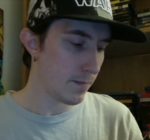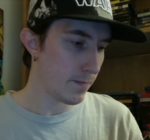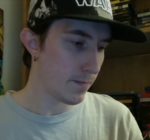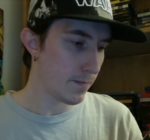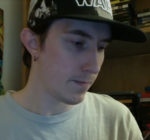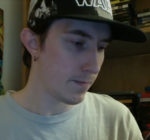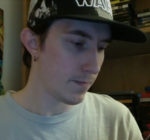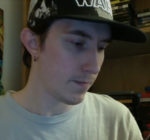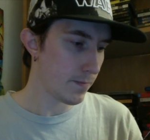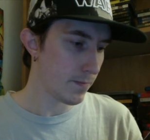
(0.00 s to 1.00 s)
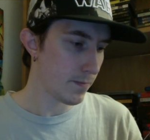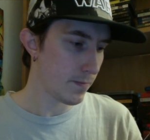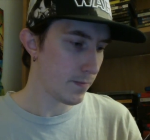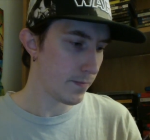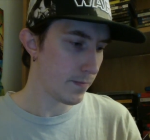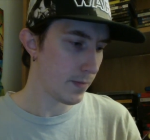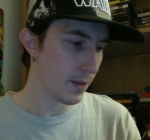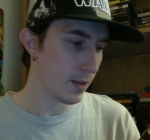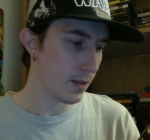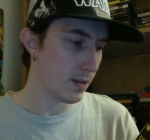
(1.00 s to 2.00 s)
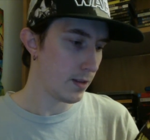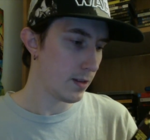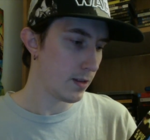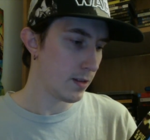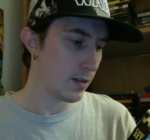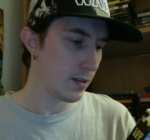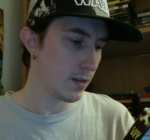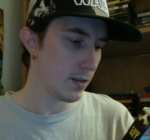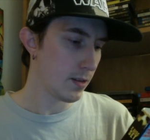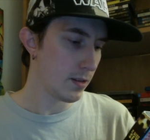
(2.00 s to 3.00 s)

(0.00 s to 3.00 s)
(silence)